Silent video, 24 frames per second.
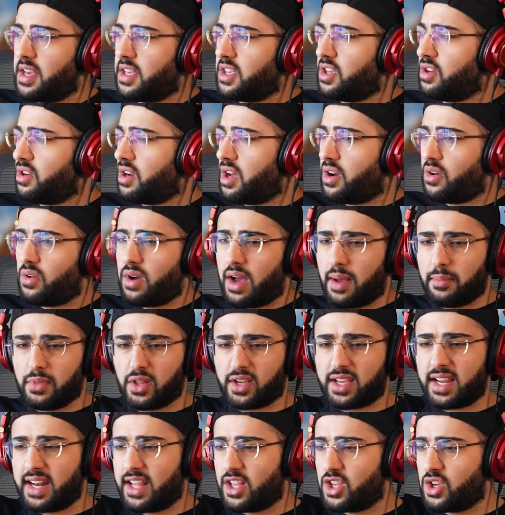I'm
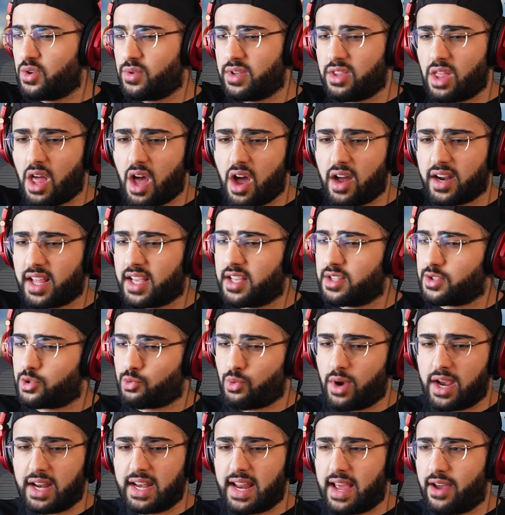looking at you in the audience
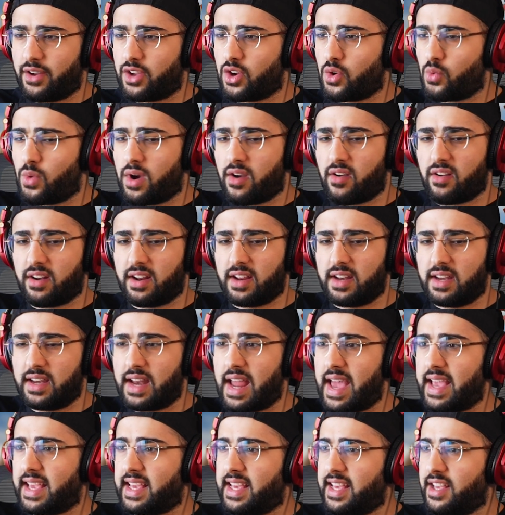right now. You're wearing a
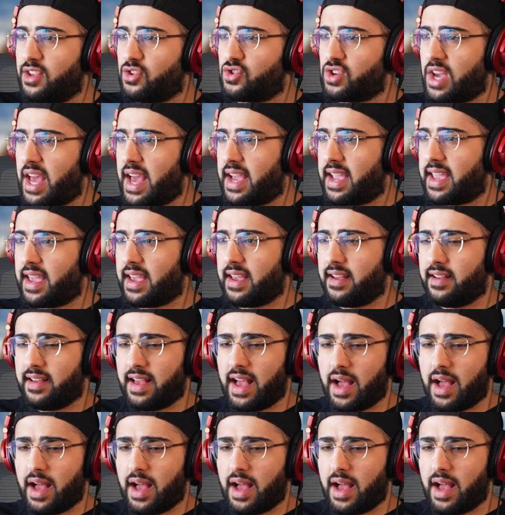Nike jacket.